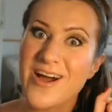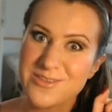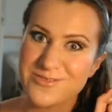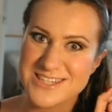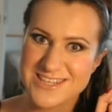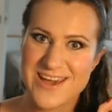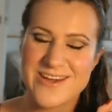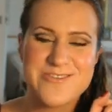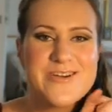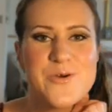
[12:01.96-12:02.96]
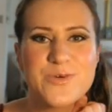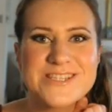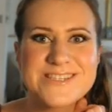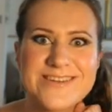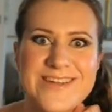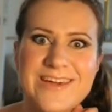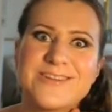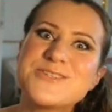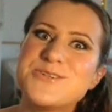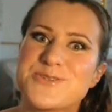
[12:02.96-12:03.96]
other video, which is a
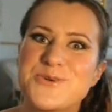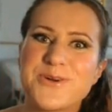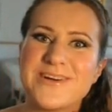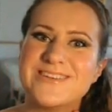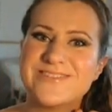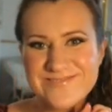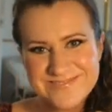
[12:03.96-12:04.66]
nail tutorial.